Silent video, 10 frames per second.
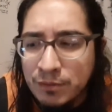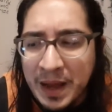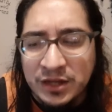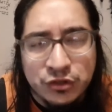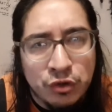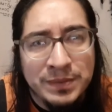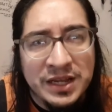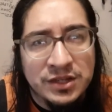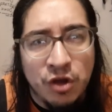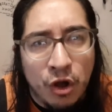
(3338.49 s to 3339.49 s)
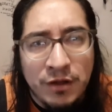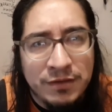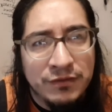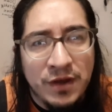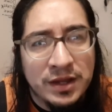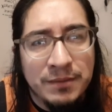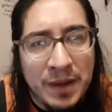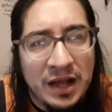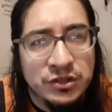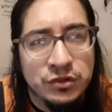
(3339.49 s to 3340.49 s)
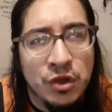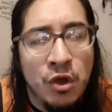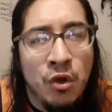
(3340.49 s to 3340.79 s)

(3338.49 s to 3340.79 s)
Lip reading: buy a sword, because all of the fucking apostles